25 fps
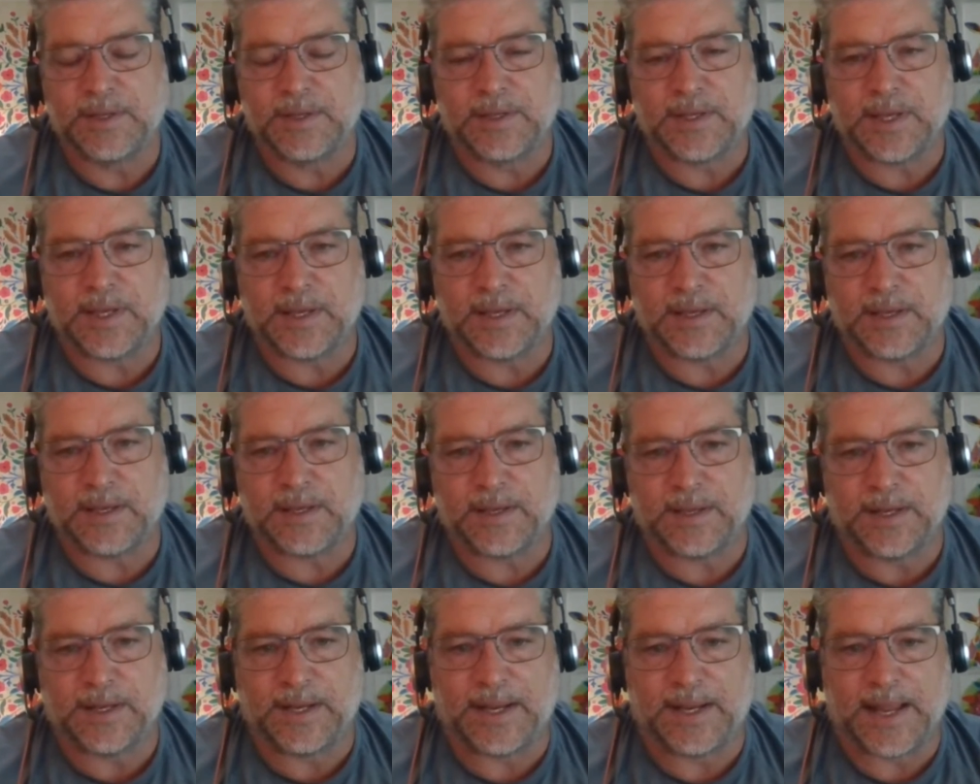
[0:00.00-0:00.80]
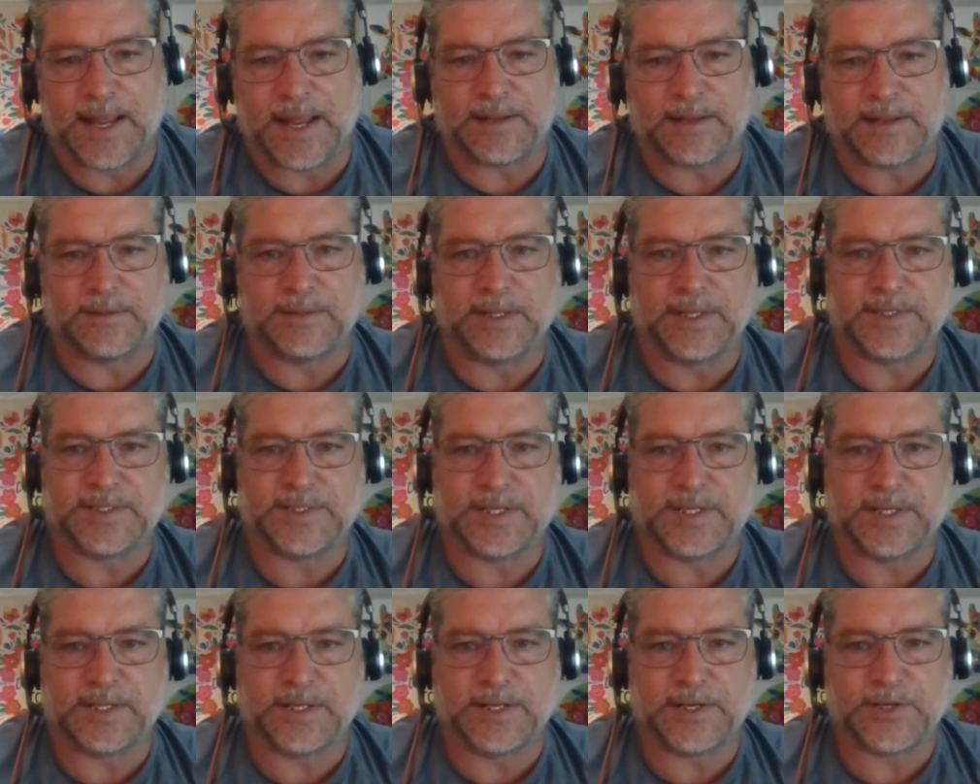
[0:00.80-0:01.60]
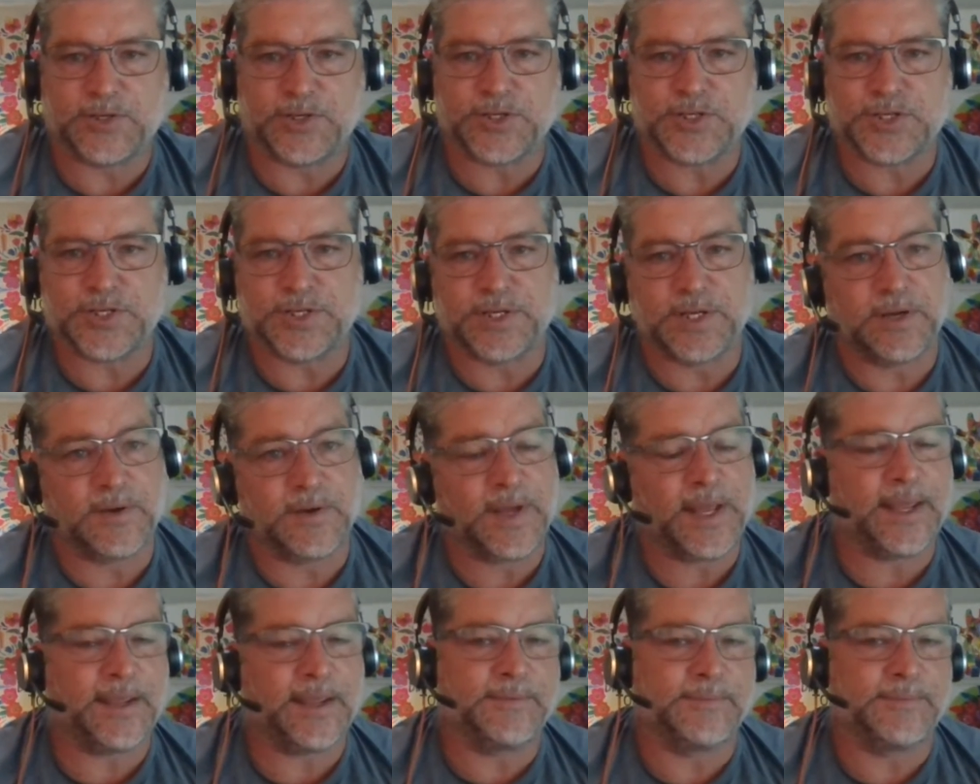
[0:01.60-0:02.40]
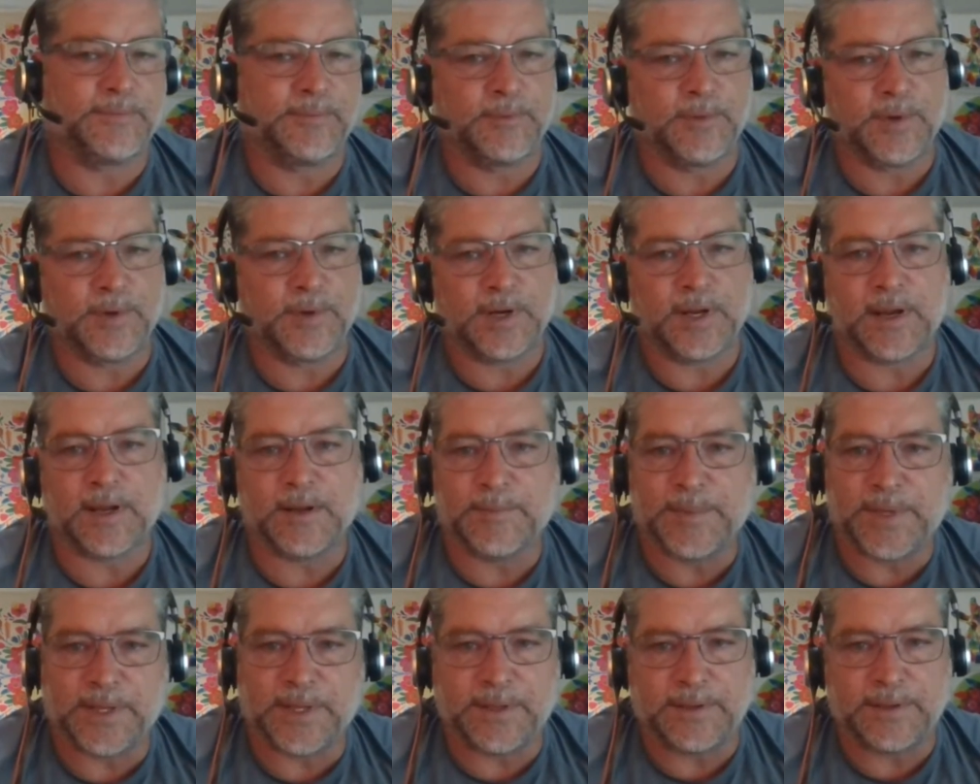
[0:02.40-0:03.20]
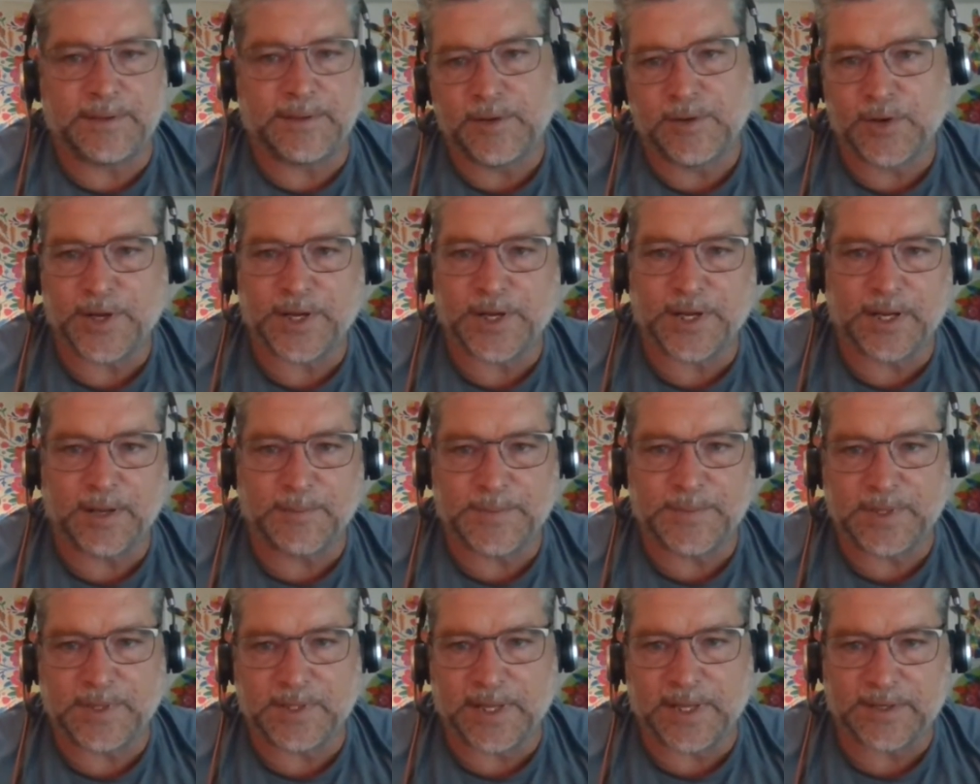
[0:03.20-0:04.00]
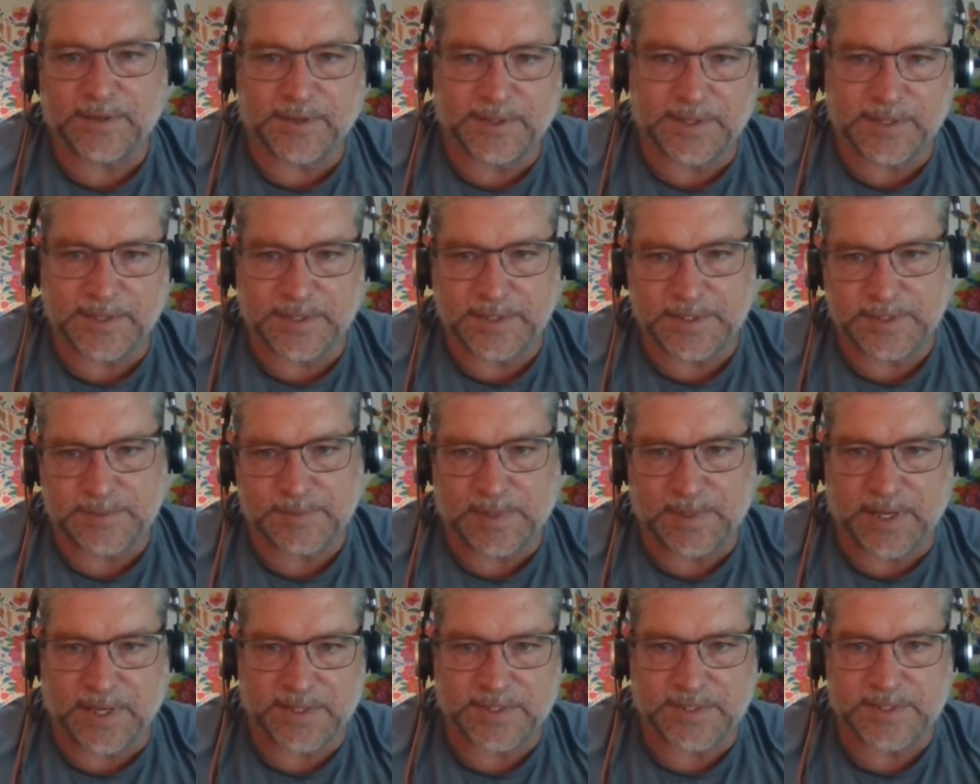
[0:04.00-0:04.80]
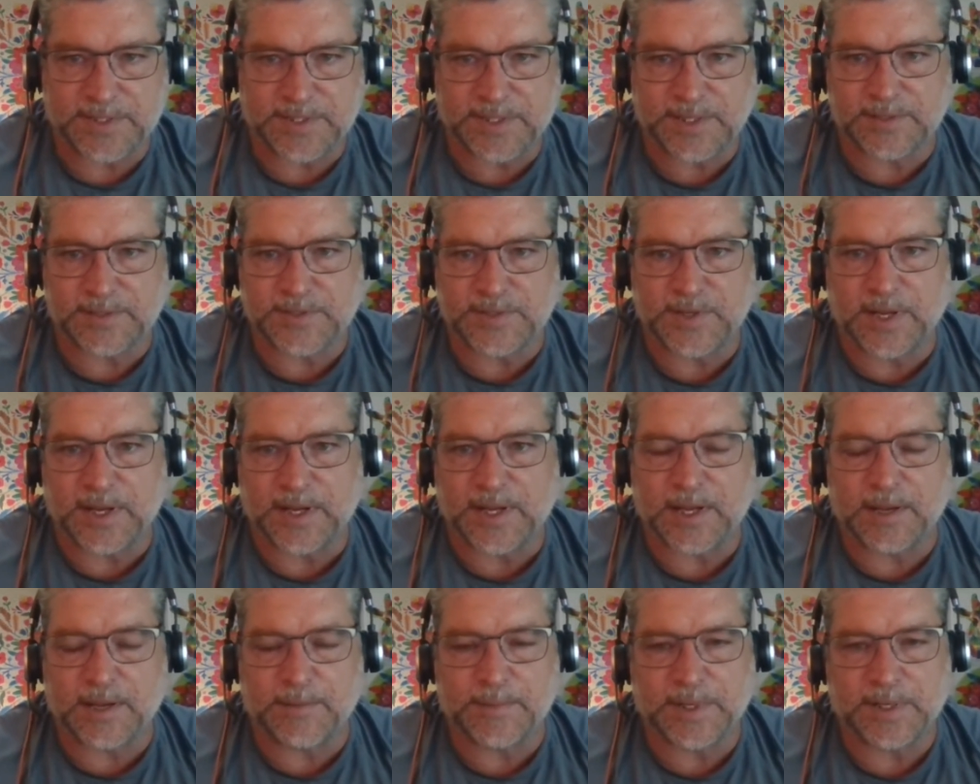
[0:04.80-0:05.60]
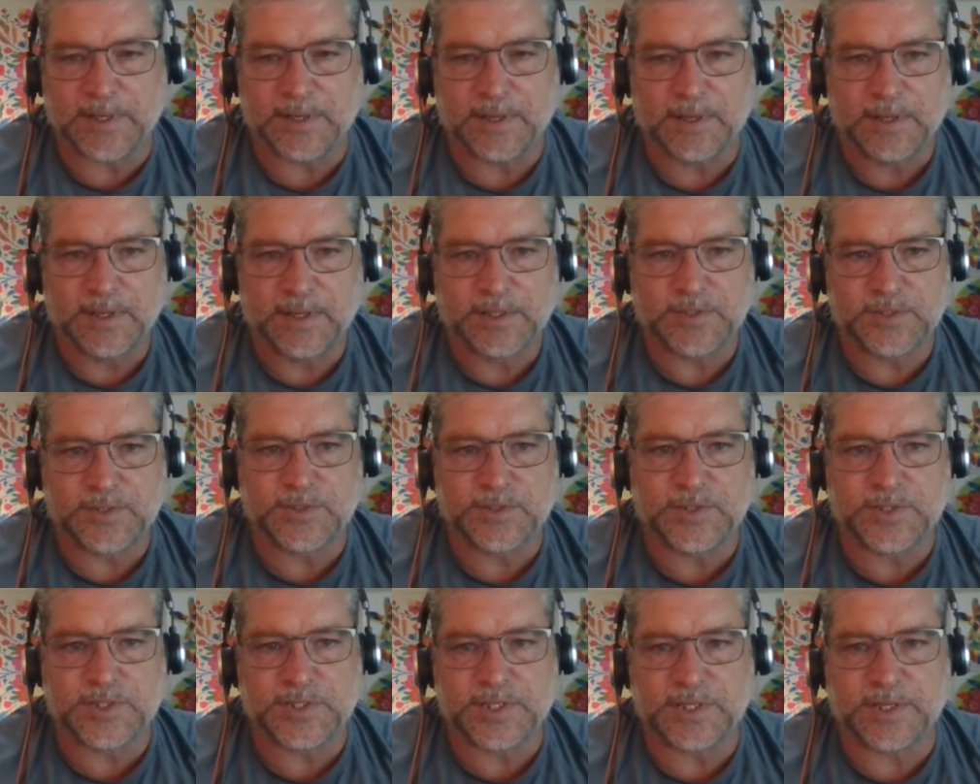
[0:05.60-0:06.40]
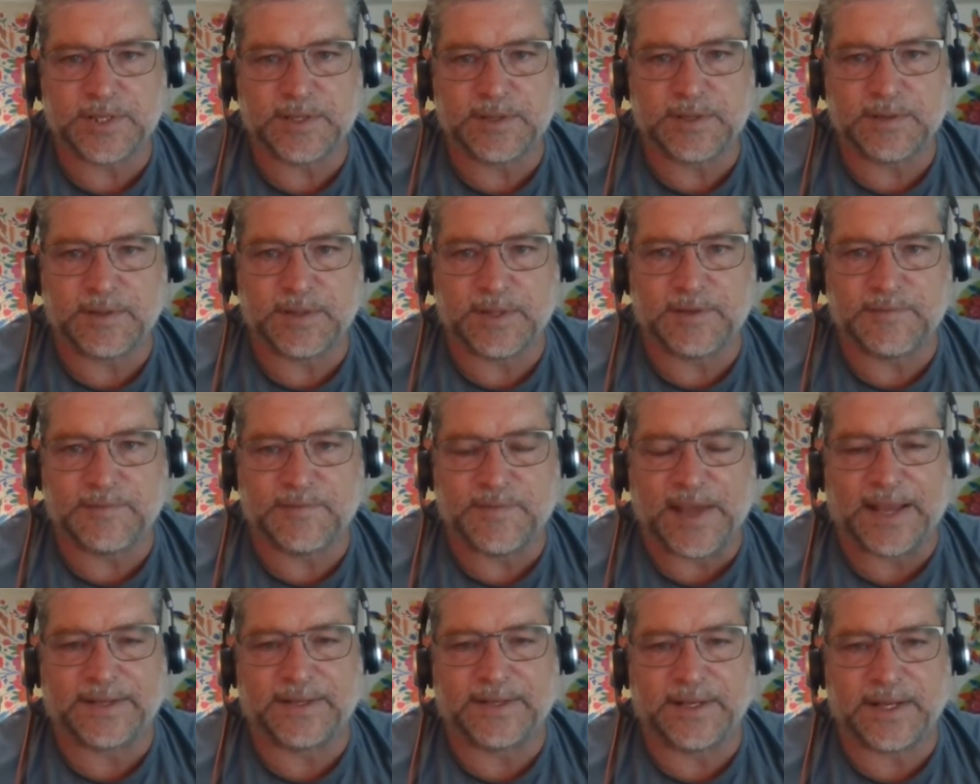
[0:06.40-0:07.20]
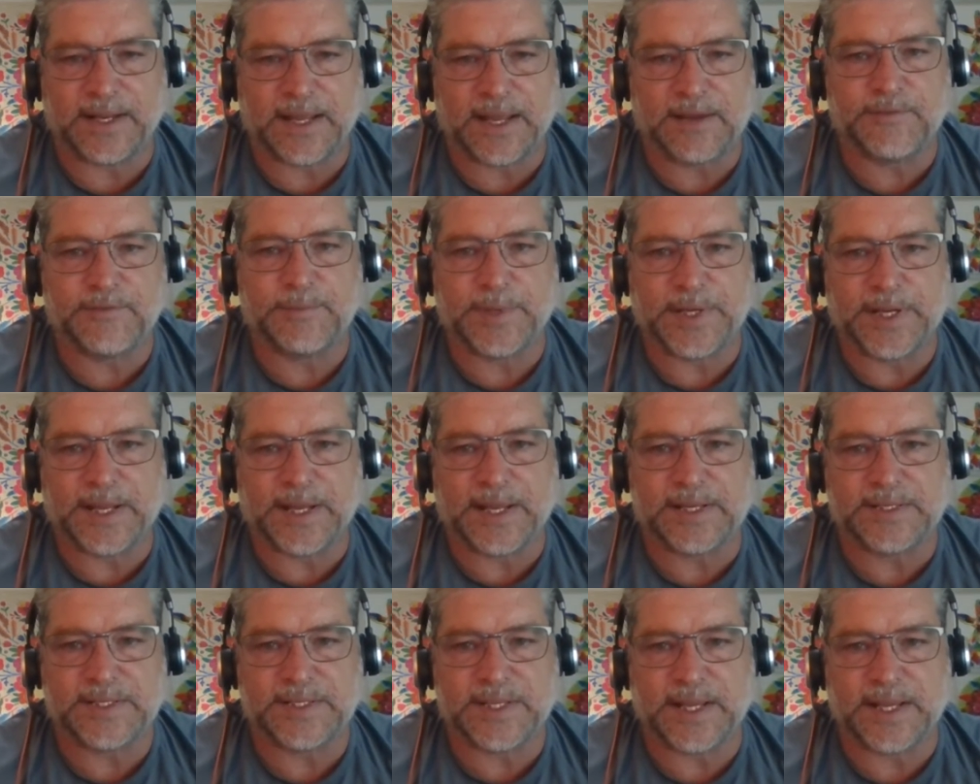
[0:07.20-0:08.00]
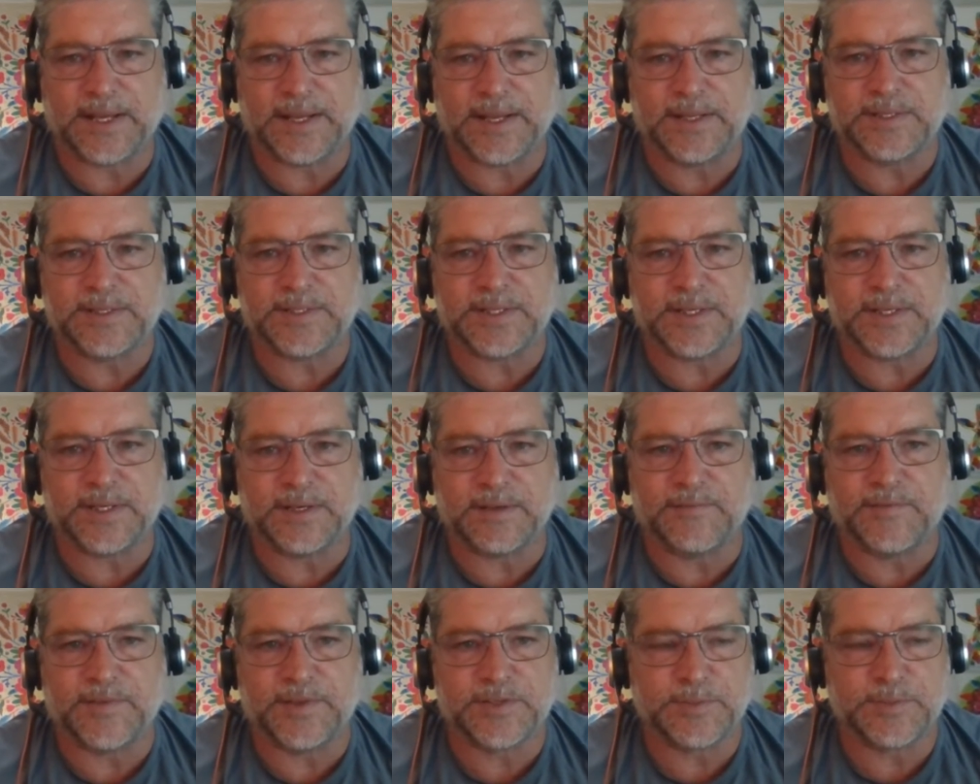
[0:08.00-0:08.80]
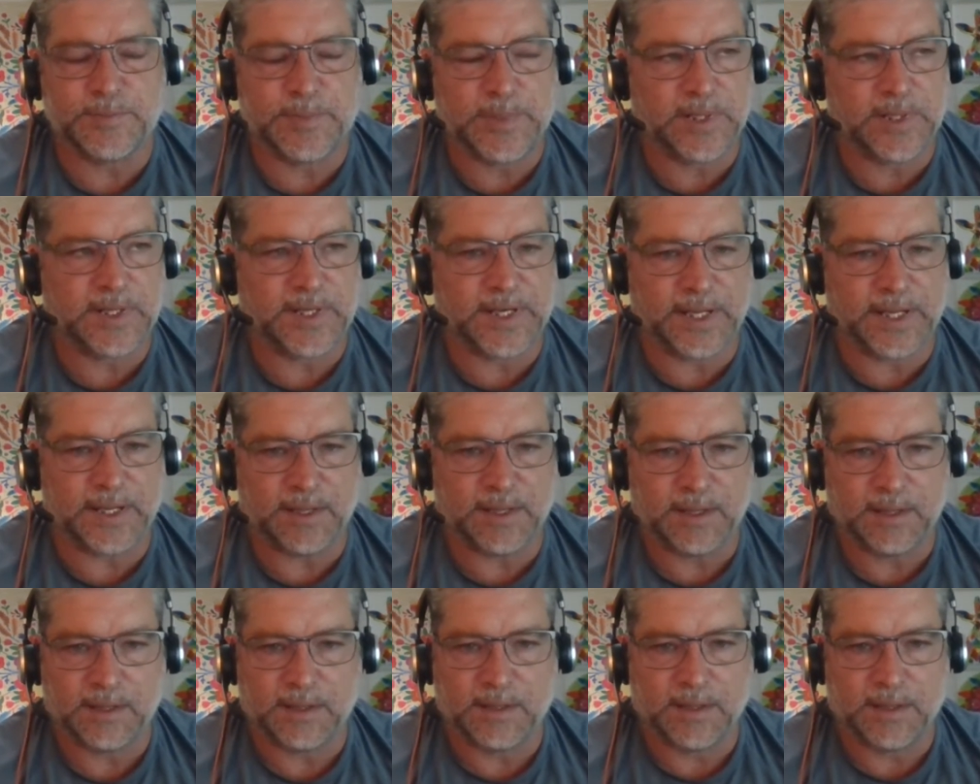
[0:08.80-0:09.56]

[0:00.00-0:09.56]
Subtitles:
And then that lets the electrician know, hey, we're not going to be hooking up the electric to these appliances because they're not coming. So just the fact that everybody has that instant visibility.